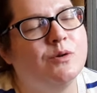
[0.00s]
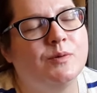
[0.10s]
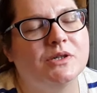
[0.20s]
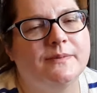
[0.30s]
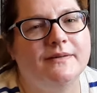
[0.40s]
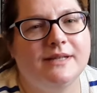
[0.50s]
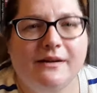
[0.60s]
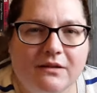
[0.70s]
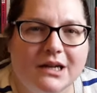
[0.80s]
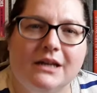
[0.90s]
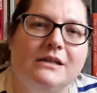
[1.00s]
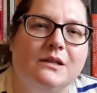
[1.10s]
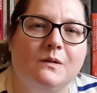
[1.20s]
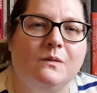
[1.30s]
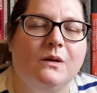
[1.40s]
books about serial killers
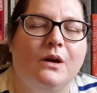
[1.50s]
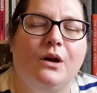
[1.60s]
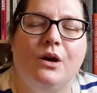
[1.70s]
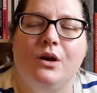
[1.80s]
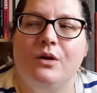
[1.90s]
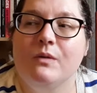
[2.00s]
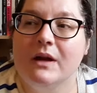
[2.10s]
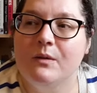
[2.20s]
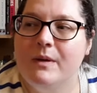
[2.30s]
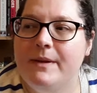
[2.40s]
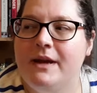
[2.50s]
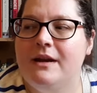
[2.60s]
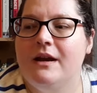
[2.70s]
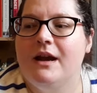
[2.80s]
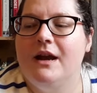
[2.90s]
who who kill women.